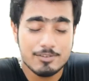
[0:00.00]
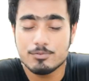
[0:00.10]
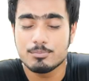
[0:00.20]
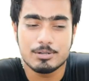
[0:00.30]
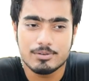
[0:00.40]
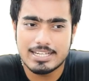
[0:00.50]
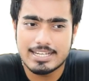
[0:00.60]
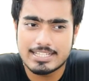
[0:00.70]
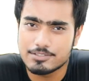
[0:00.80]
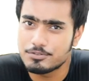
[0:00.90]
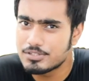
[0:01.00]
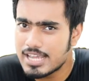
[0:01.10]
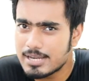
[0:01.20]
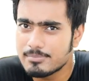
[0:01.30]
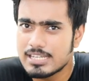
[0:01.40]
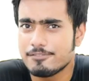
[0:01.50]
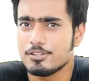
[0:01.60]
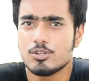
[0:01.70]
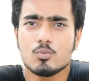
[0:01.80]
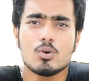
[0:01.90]
It would be really nice if you tag me.
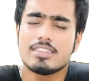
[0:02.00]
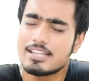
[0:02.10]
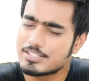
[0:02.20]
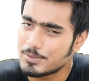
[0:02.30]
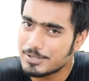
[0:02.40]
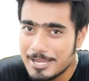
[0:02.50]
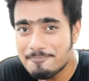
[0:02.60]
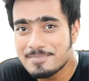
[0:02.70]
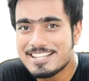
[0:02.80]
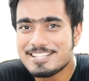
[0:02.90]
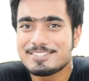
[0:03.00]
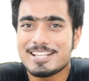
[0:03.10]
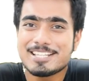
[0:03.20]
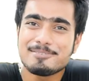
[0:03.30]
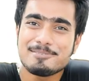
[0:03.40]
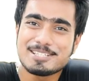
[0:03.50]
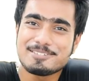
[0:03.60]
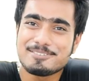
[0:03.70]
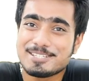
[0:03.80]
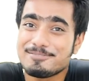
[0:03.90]
If you don't want, that's okay. So that's pretty much
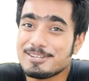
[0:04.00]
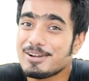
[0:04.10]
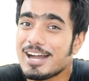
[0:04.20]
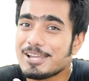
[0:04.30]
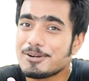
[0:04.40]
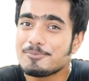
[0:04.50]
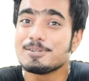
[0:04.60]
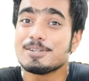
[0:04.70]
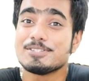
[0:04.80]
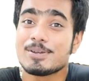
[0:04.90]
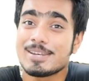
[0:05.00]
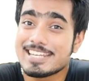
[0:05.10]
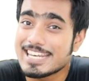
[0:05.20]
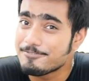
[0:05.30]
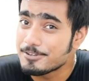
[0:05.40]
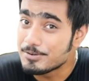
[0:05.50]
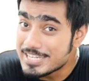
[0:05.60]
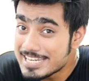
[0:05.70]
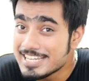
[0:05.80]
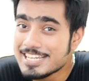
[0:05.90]
it for this video. I hope you enjoyed it and if you
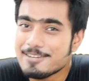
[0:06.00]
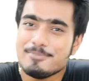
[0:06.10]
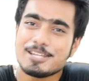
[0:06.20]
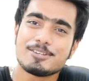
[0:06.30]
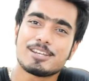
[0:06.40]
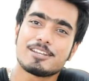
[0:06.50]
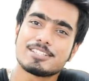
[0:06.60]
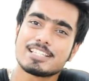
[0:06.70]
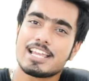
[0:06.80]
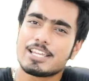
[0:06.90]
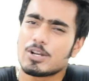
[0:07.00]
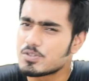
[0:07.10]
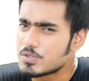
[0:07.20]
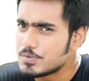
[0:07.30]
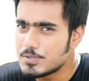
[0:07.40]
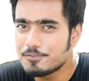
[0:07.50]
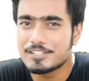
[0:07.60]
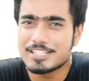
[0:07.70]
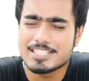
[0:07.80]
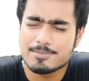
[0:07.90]
did, make sure to give us a like and also don't
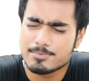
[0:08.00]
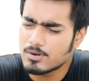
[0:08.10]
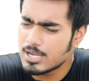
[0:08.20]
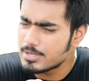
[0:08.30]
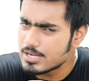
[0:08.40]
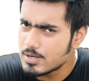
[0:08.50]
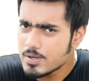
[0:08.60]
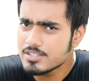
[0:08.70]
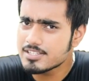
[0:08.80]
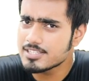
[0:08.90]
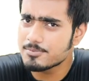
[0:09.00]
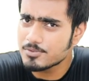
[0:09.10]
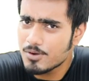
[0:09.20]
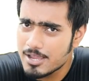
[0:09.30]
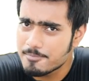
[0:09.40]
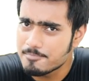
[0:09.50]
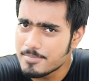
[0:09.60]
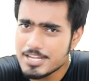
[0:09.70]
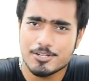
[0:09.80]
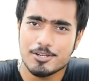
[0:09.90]
forget to subscribe and not just subscribe.
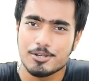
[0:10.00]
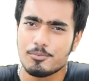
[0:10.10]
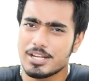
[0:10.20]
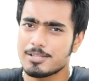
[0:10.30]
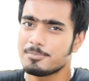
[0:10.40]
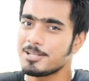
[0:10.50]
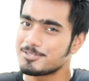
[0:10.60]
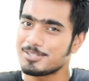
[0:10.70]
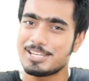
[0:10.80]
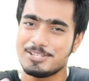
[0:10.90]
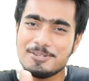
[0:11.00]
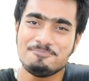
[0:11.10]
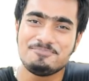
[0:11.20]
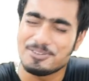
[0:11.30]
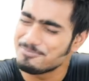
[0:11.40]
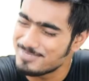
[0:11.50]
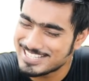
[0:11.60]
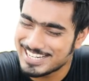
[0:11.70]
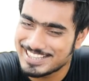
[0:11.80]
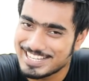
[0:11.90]
Make sure you ring the bell so that you don't
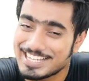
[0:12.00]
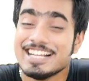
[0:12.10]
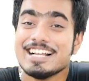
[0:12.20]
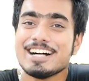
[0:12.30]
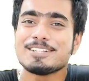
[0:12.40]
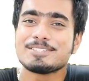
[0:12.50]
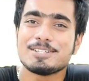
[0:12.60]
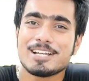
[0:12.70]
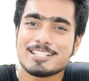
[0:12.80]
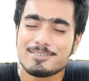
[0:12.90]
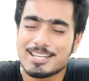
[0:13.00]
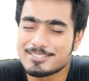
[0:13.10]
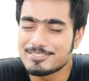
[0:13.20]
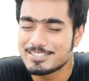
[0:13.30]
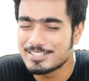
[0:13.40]
miss anything. I'll see you guys in my next one.